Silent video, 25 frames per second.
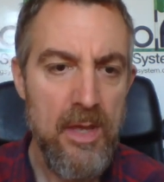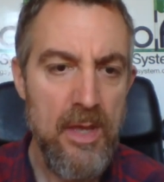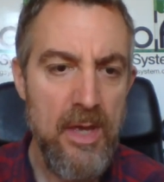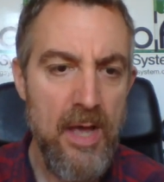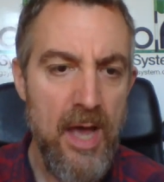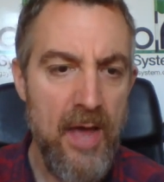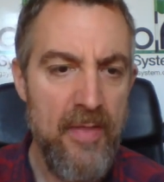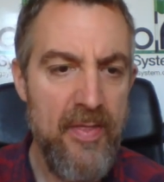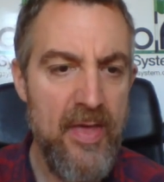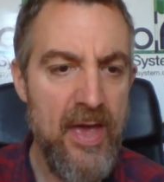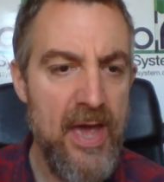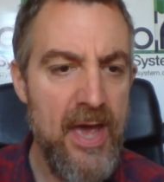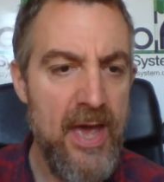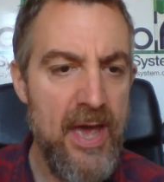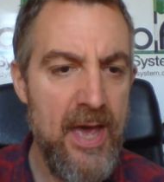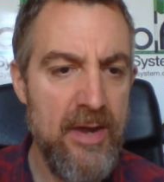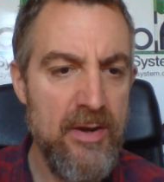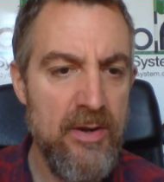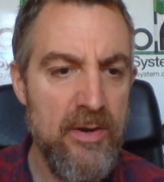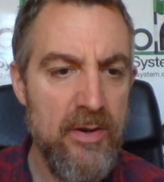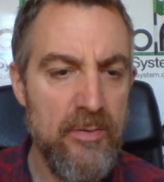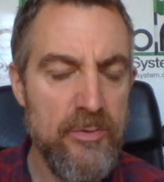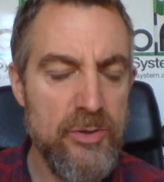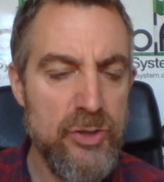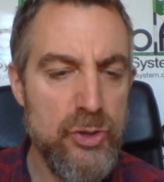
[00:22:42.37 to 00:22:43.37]
And
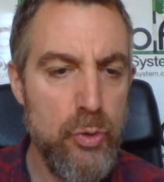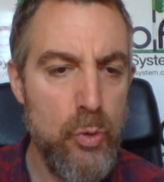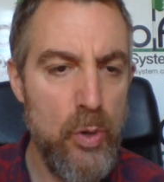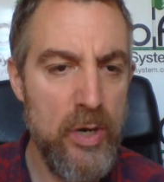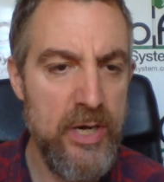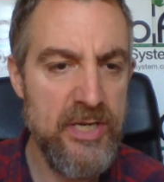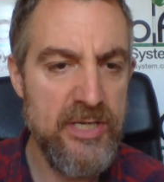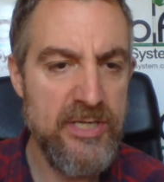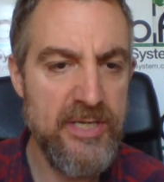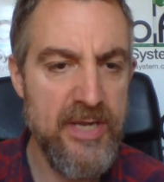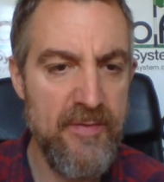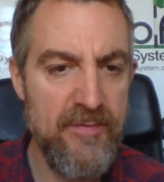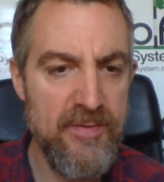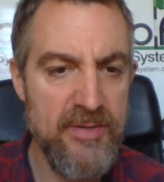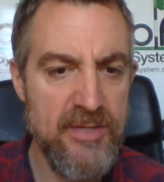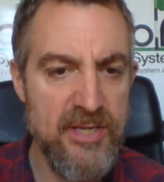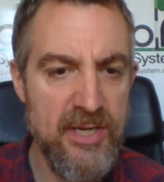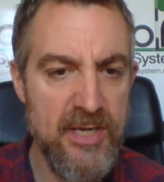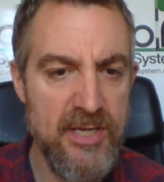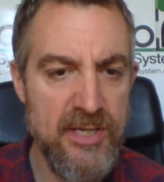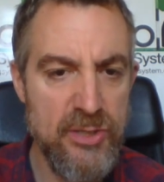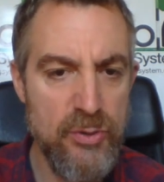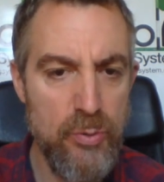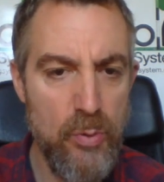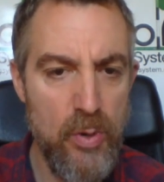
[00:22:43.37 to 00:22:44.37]
then twenty
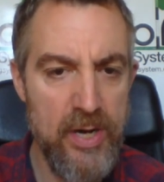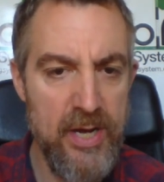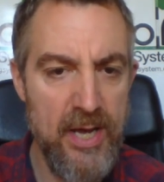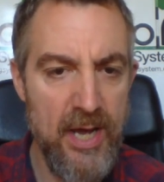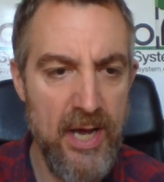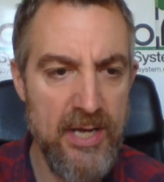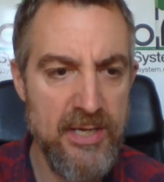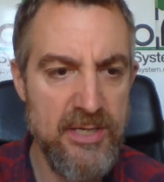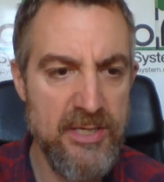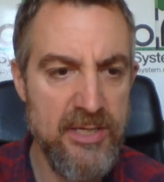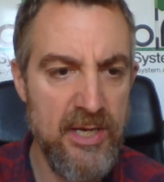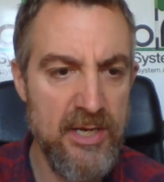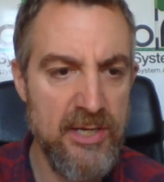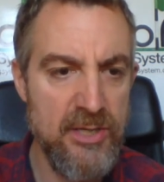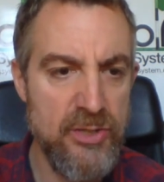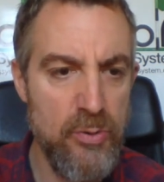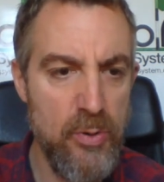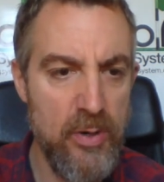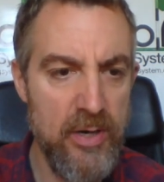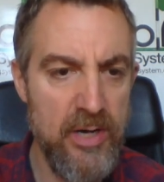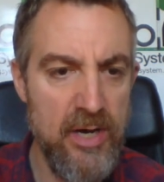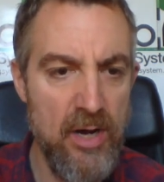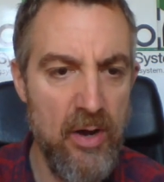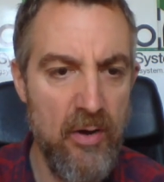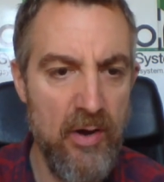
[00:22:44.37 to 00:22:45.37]
seventeen, twenty eighteen,
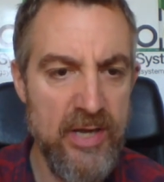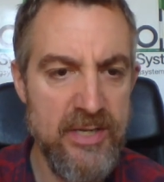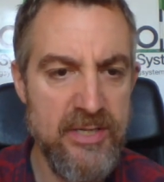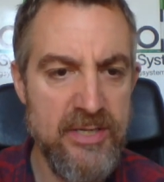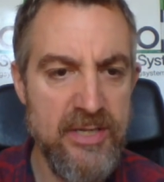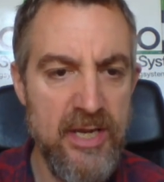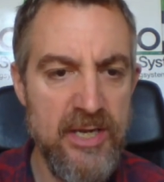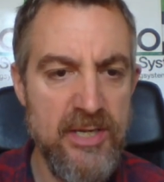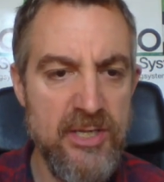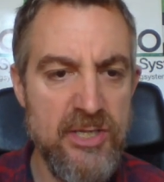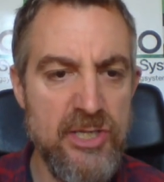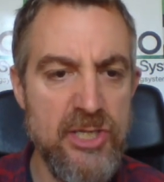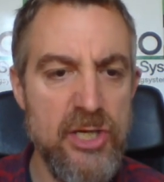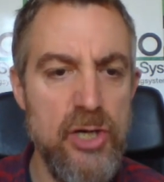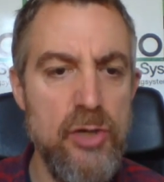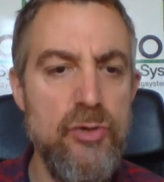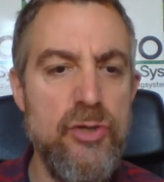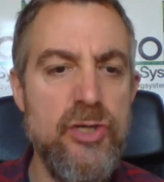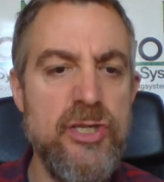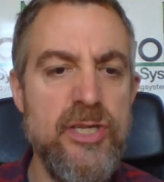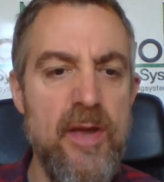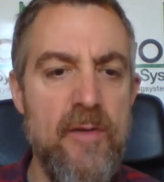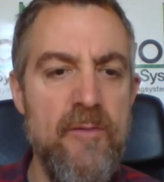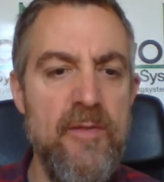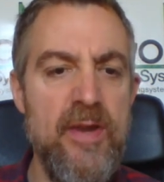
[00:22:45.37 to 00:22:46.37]
twenty nineteen. two hundred
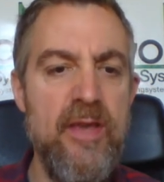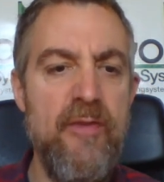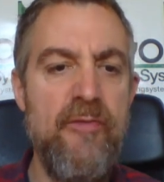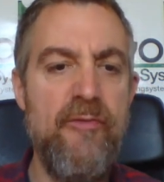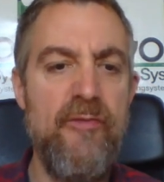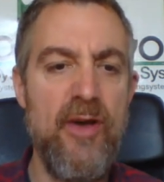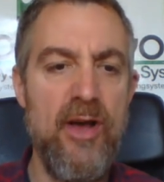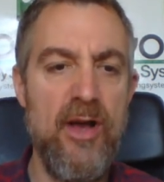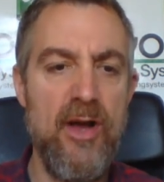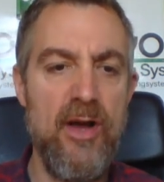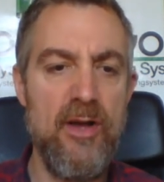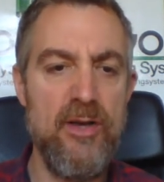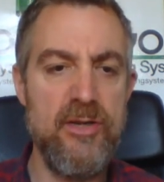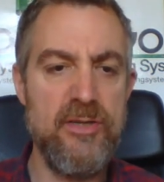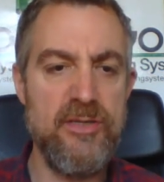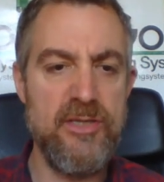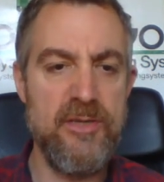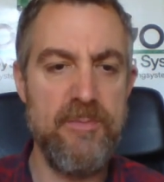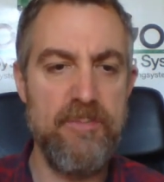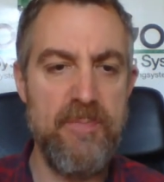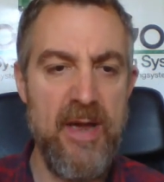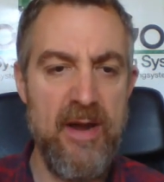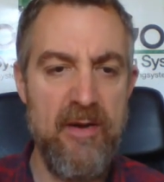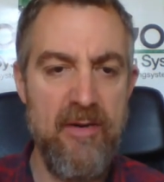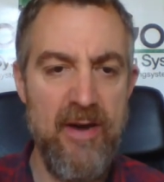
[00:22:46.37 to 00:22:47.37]

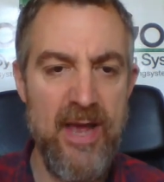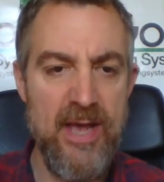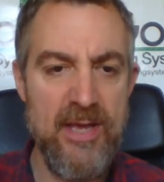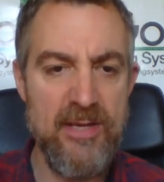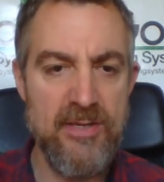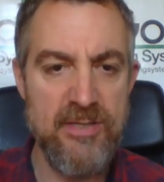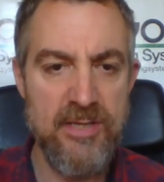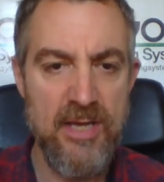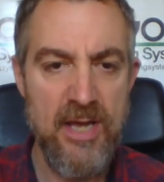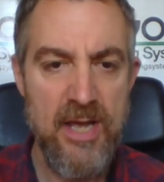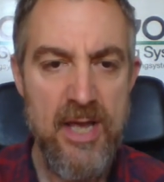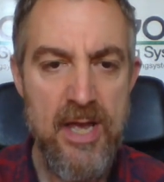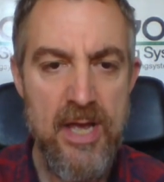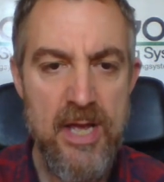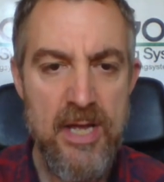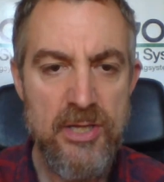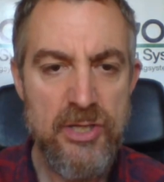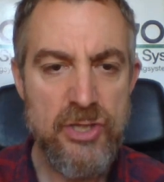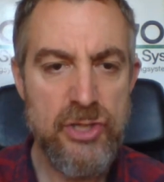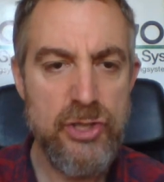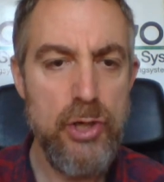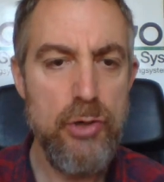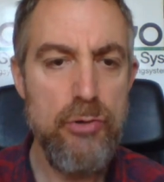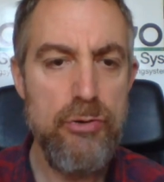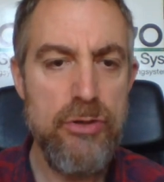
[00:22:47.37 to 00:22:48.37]
seventy-first, Perez.
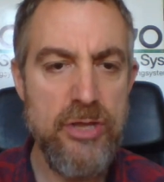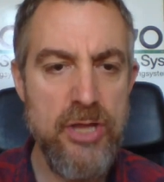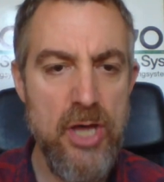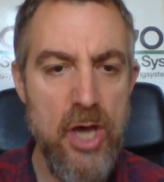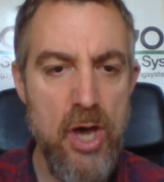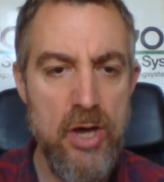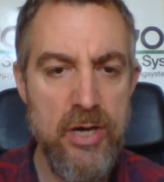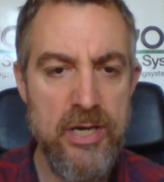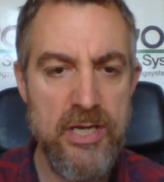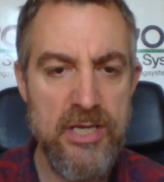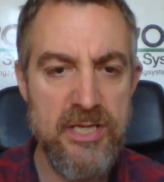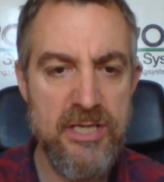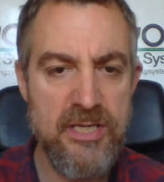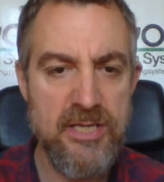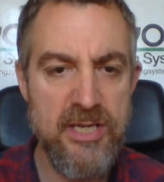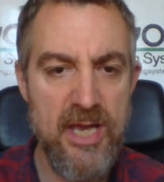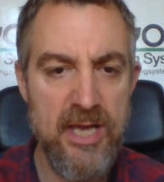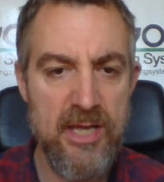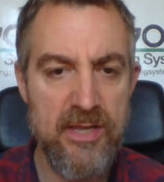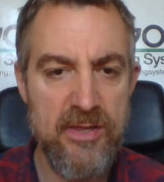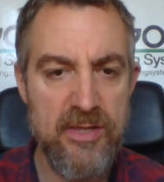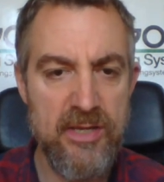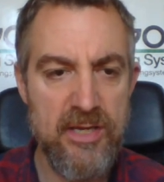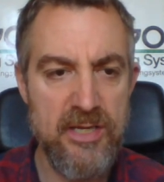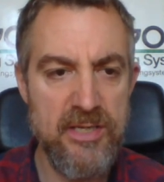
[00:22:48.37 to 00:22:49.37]
two hundred
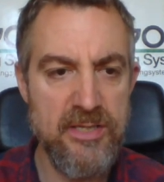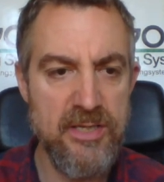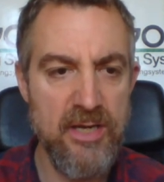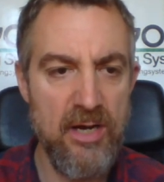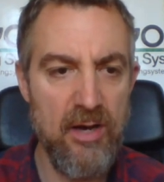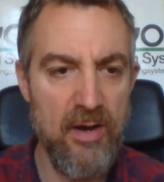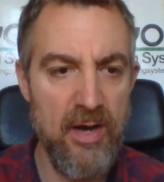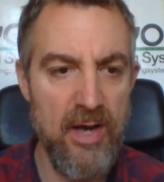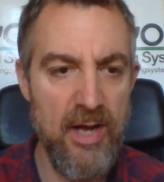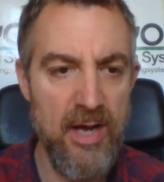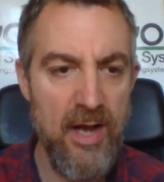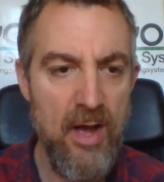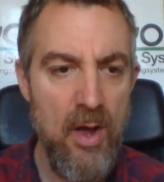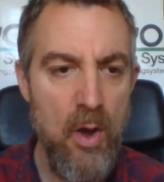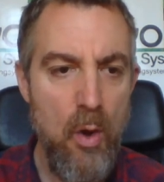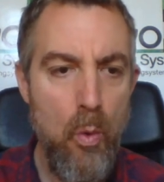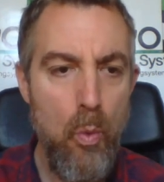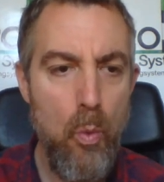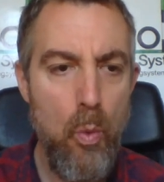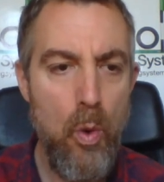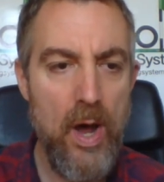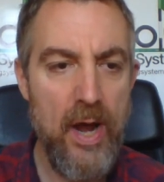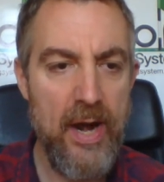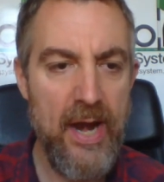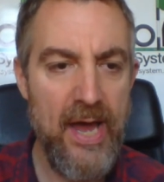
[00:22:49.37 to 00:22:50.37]
thirty-sixth, Kazaya.
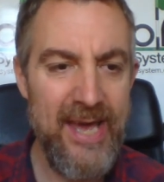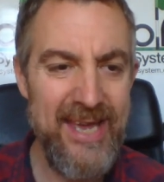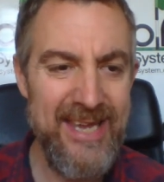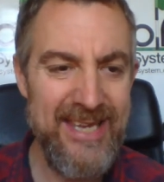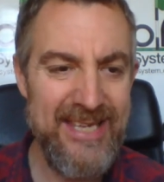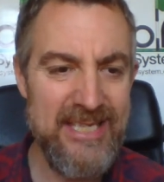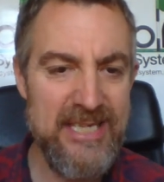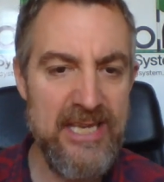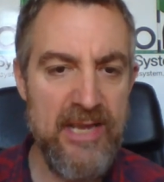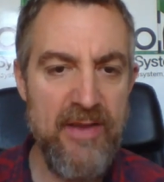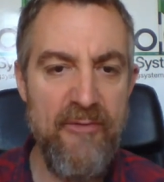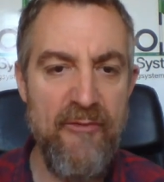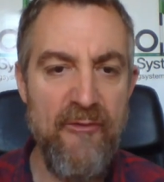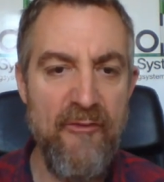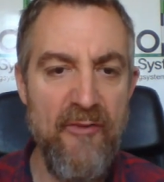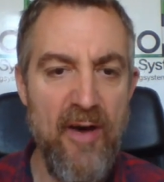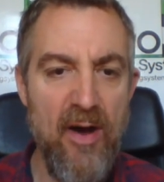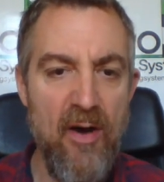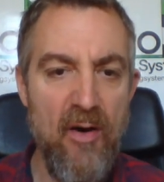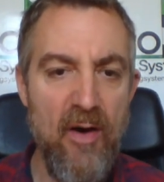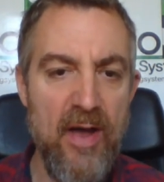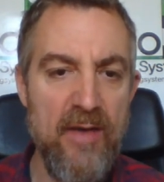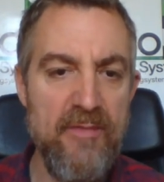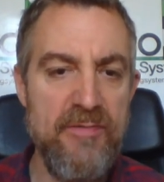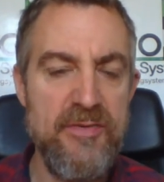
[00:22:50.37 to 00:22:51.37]
one hundred
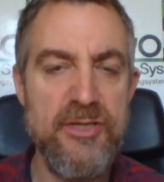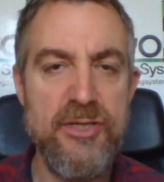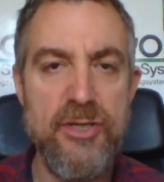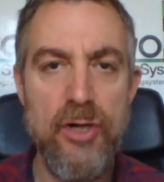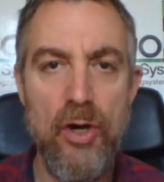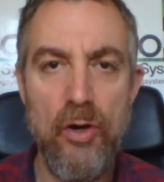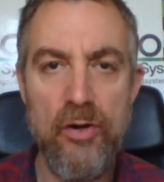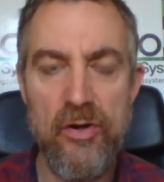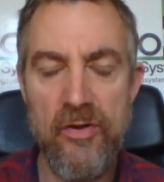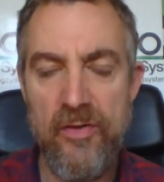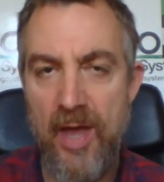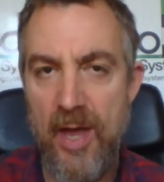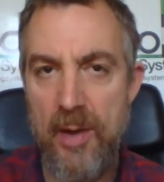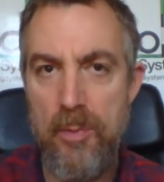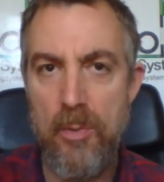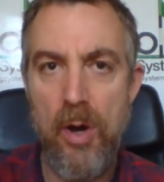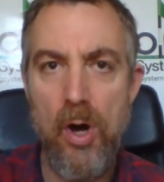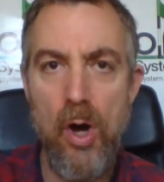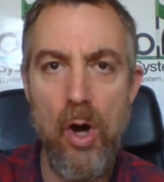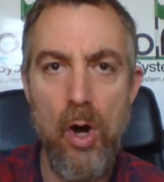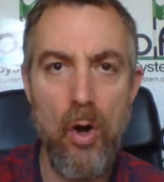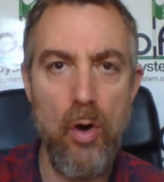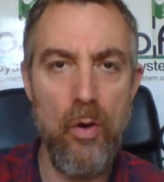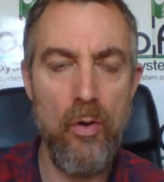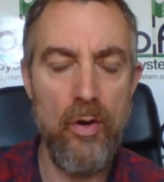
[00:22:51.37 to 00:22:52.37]
eighty-five, Todd. And they were
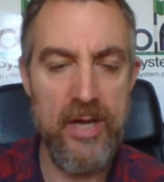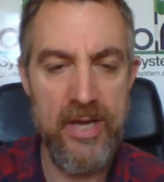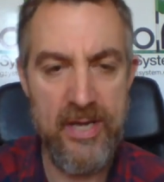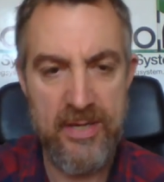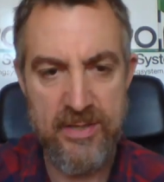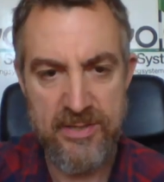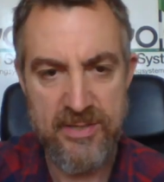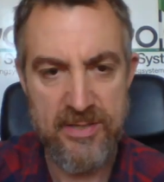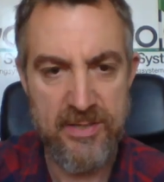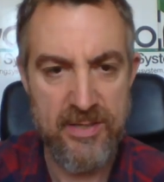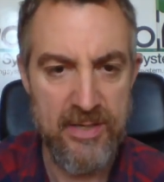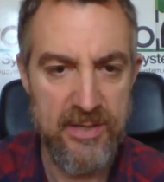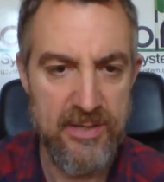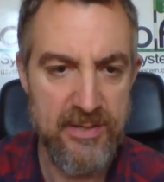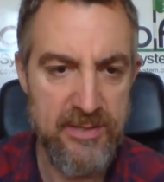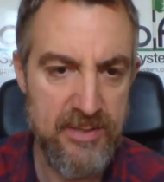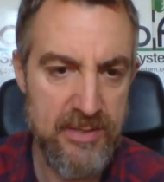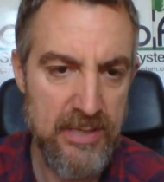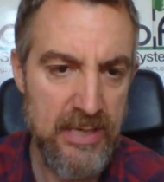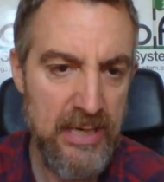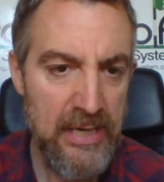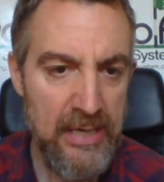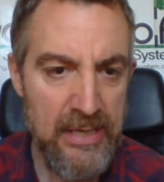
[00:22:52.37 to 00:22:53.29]
hot into this.